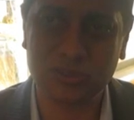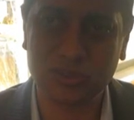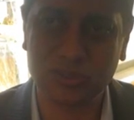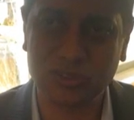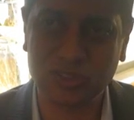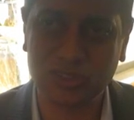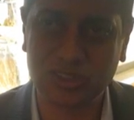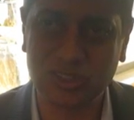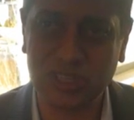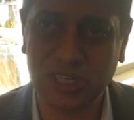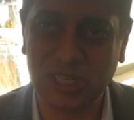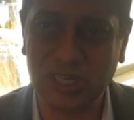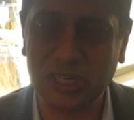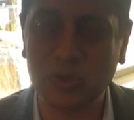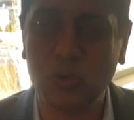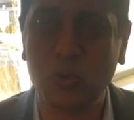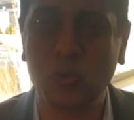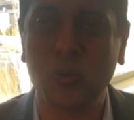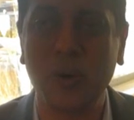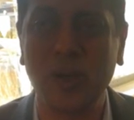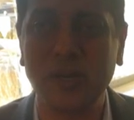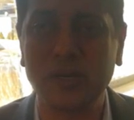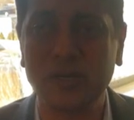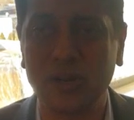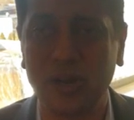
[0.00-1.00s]
to screen
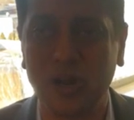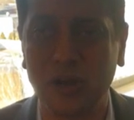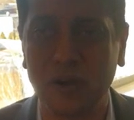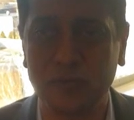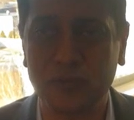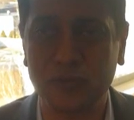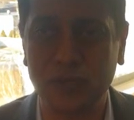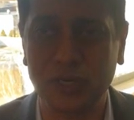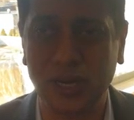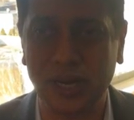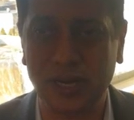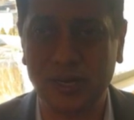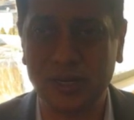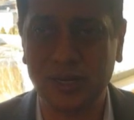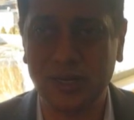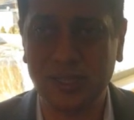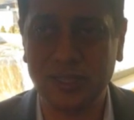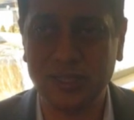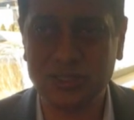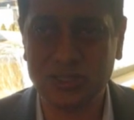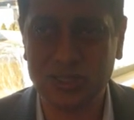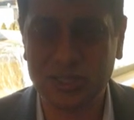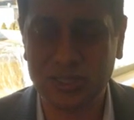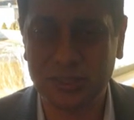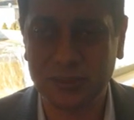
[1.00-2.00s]
quite often, at
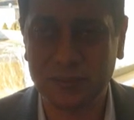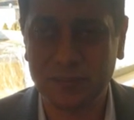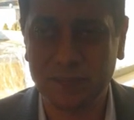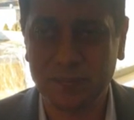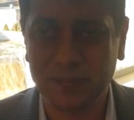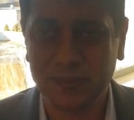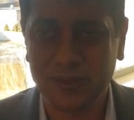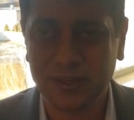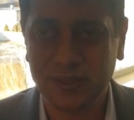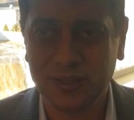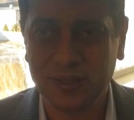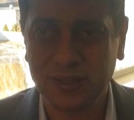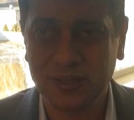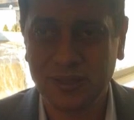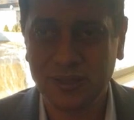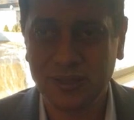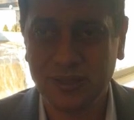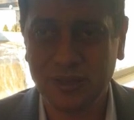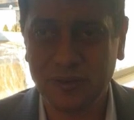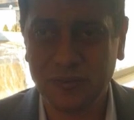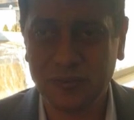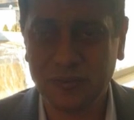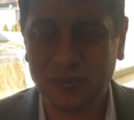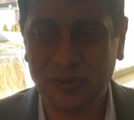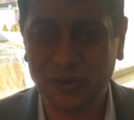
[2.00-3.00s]
least,
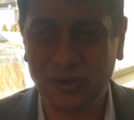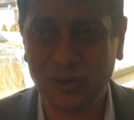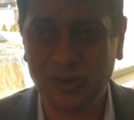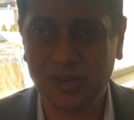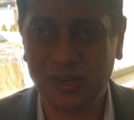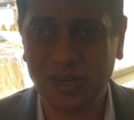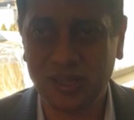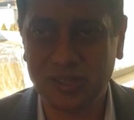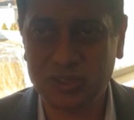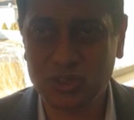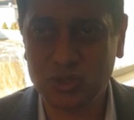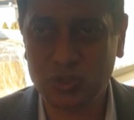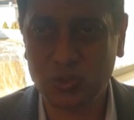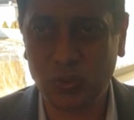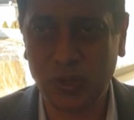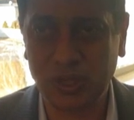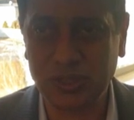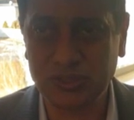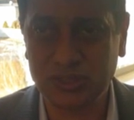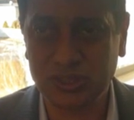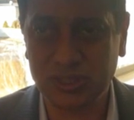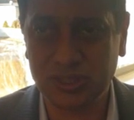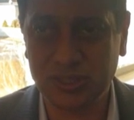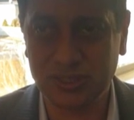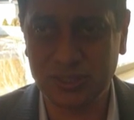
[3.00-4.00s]
if not less,
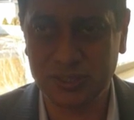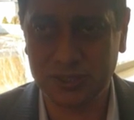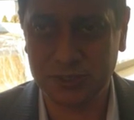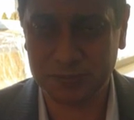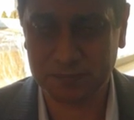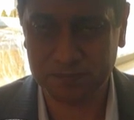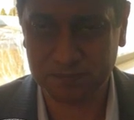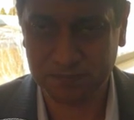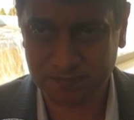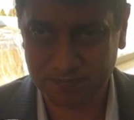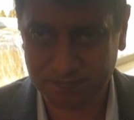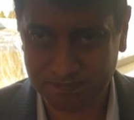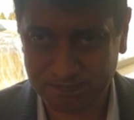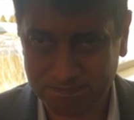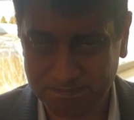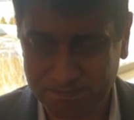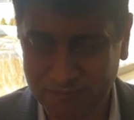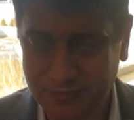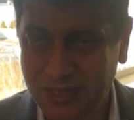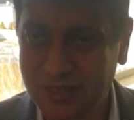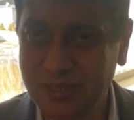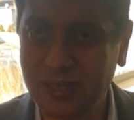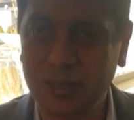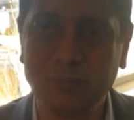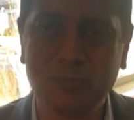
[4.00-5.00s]
twice a year.
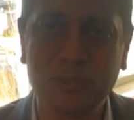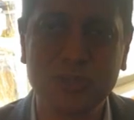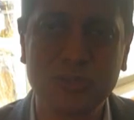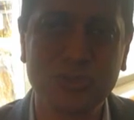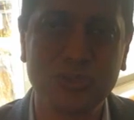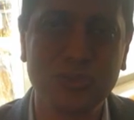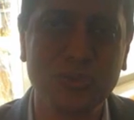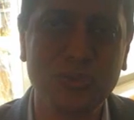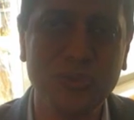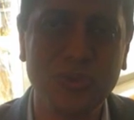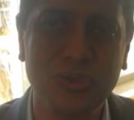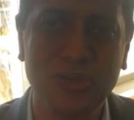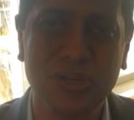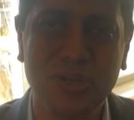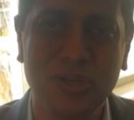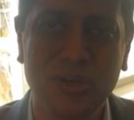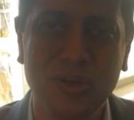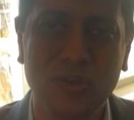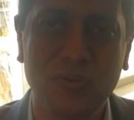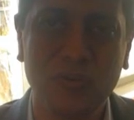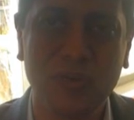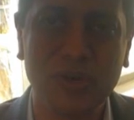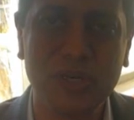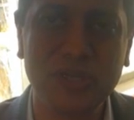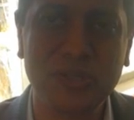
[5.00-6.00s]
Number two,
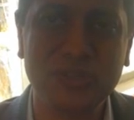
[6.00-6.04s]
what